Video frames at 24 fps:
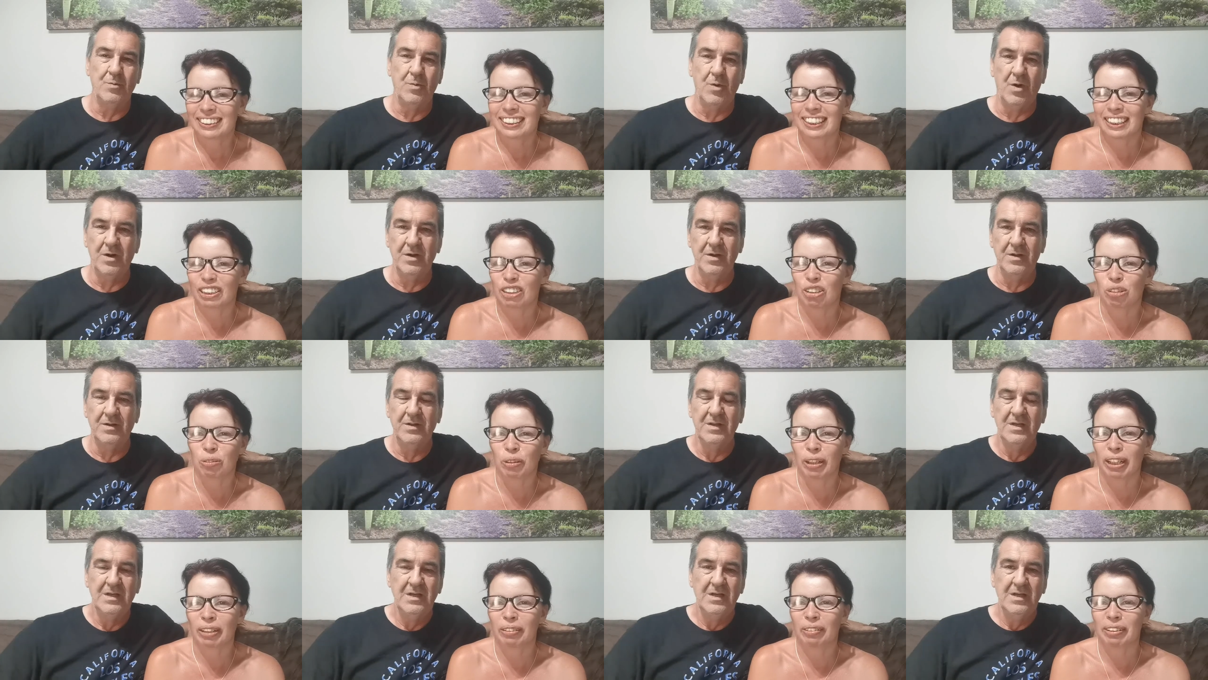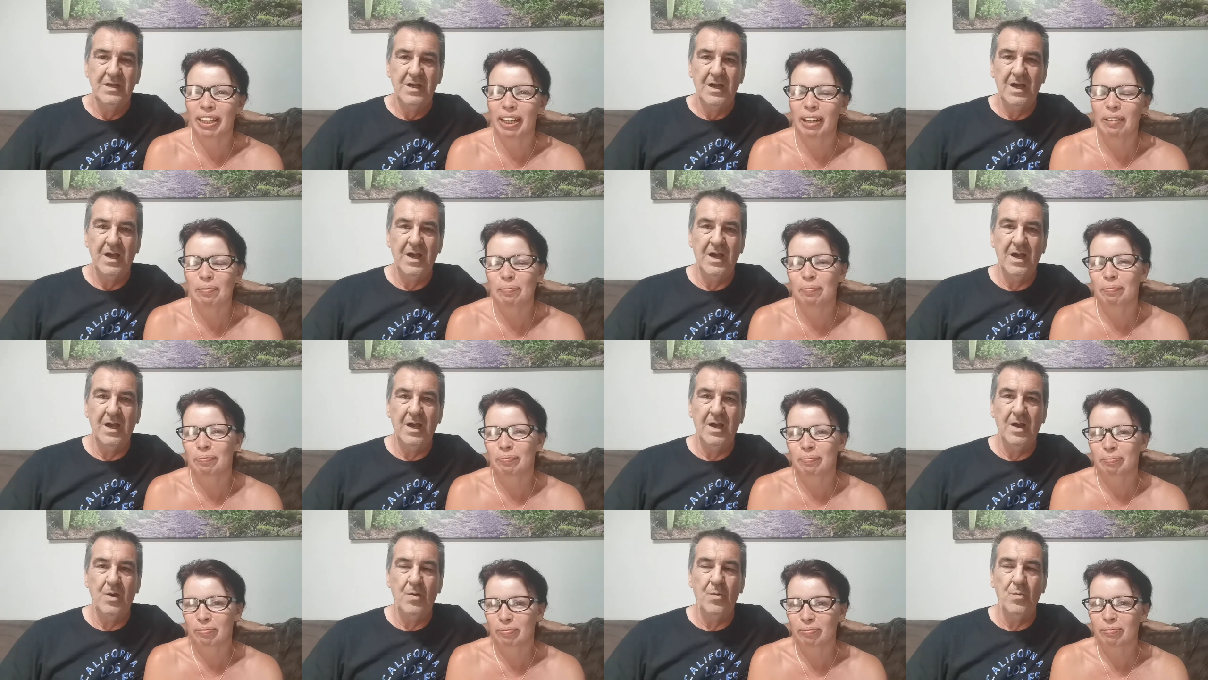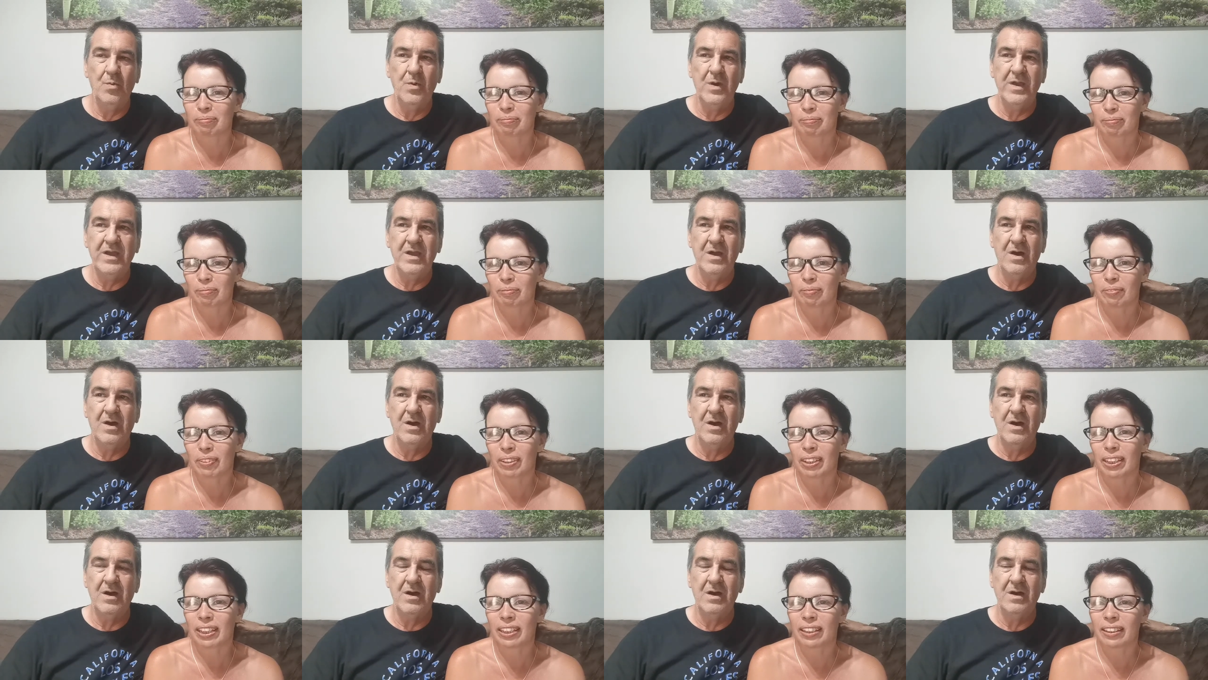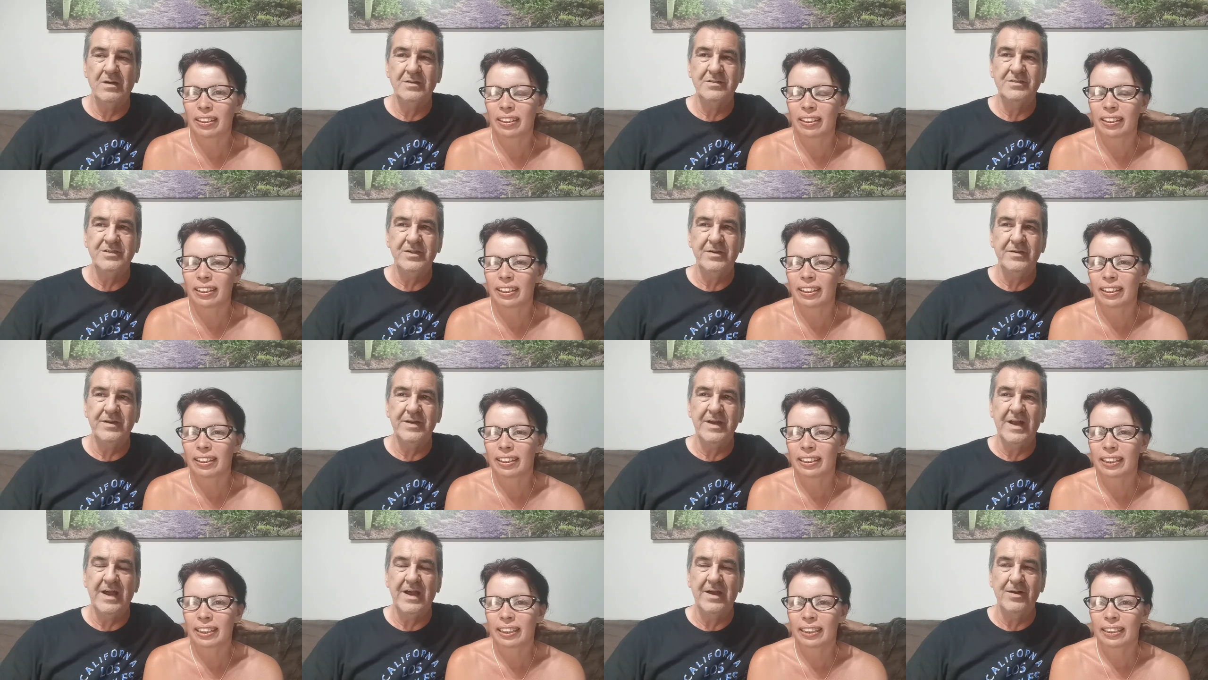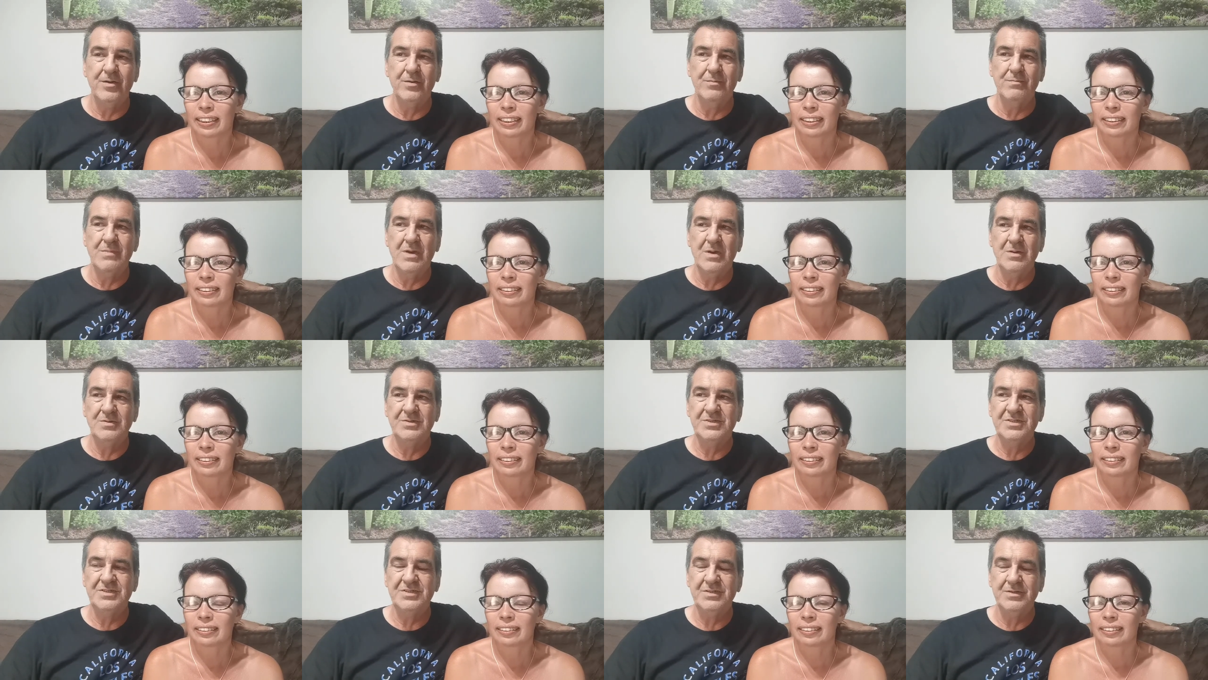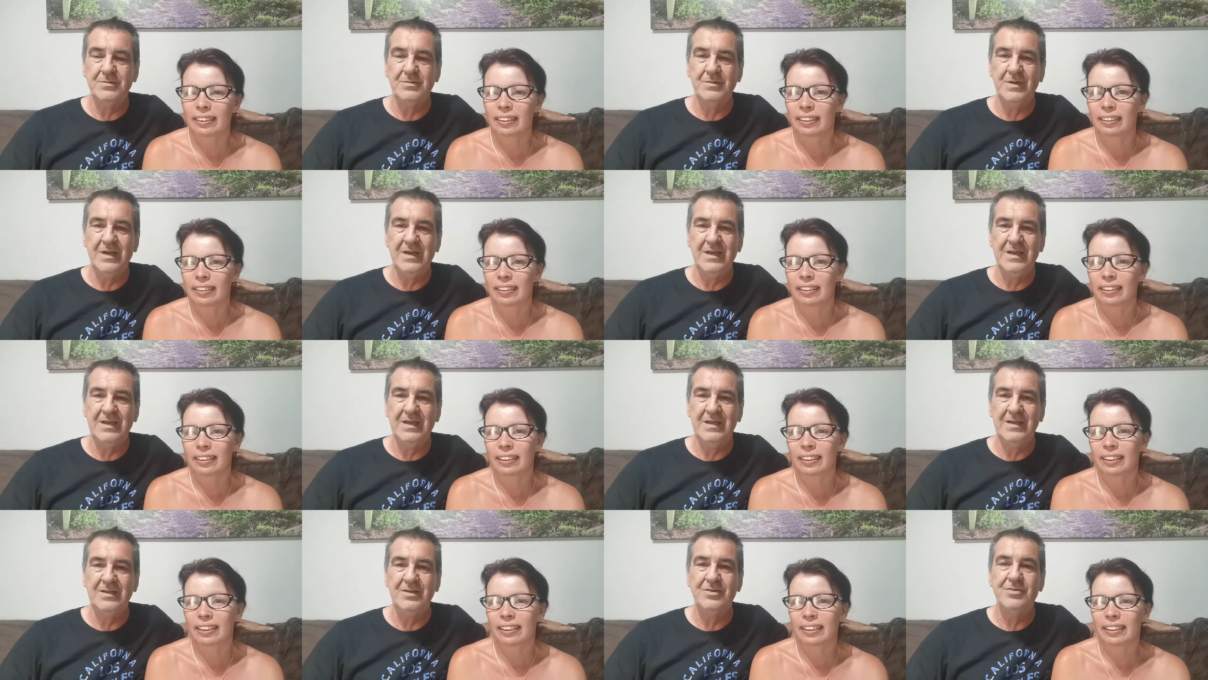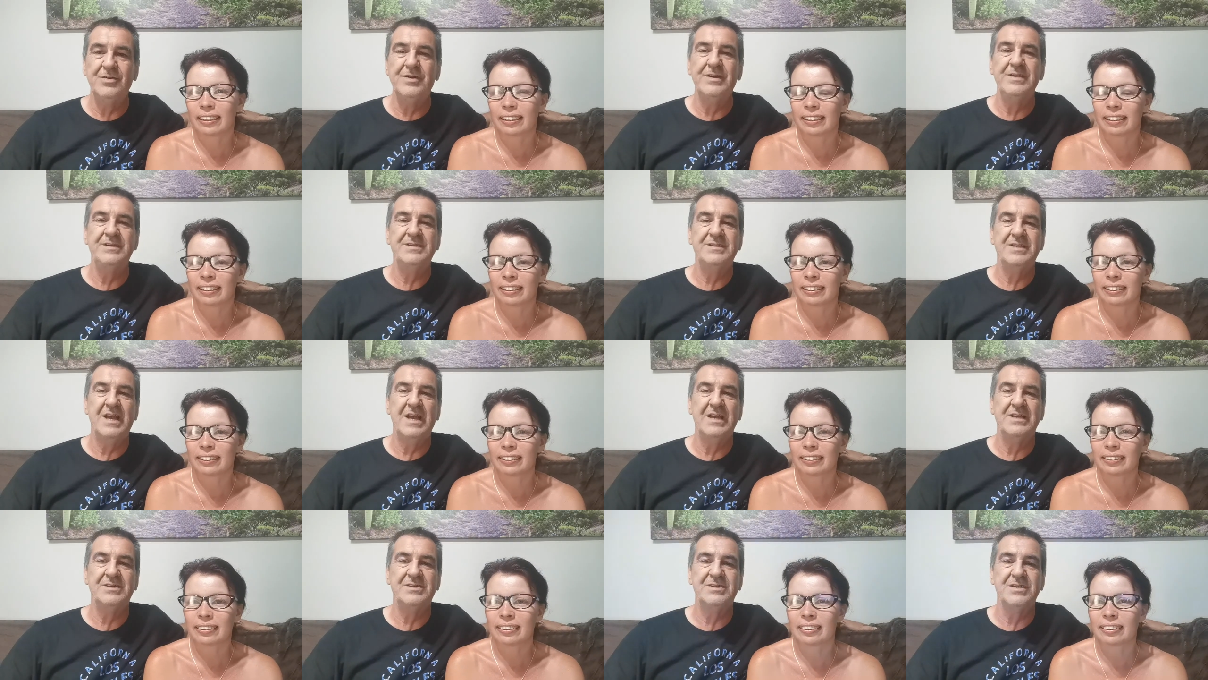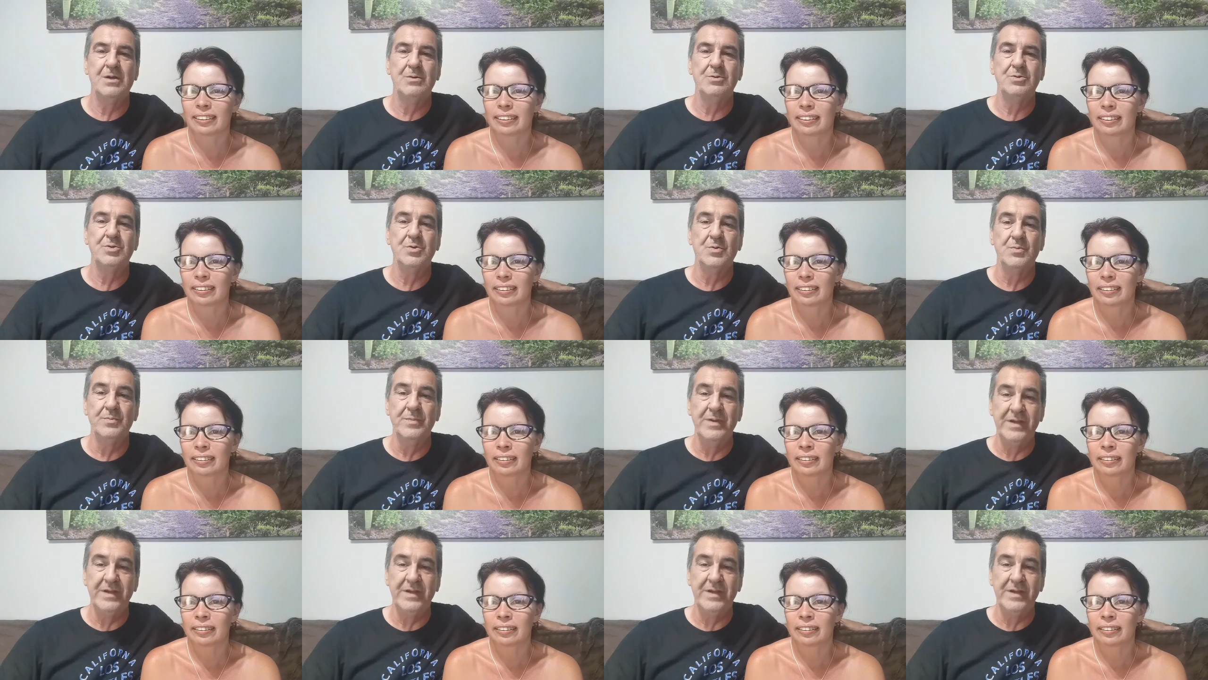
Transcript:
Speaker 1: a It'll while. Take a while yeah. uh, we are doing our utmost to increase our social